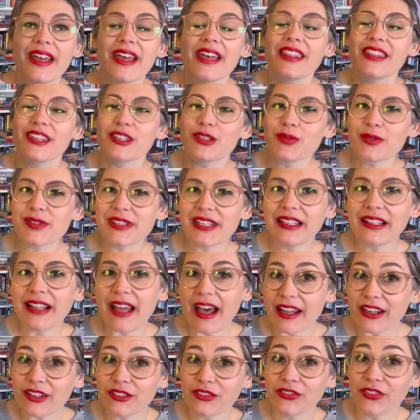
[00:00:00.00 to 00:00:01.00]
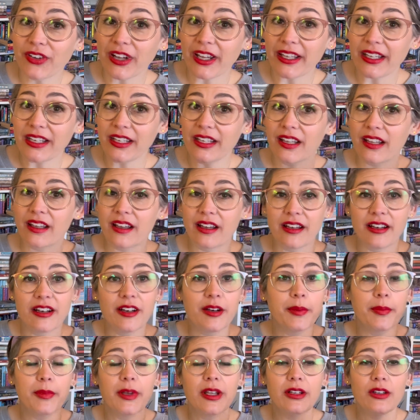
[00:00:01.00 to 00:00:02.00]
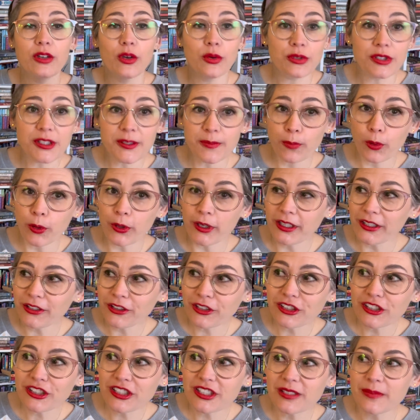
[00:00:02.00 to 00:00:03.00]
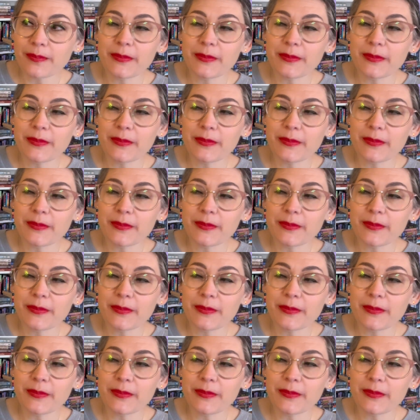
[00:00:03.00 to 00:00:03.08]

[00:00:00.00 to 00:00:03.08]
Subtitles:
This was a lot of fun. No spoilers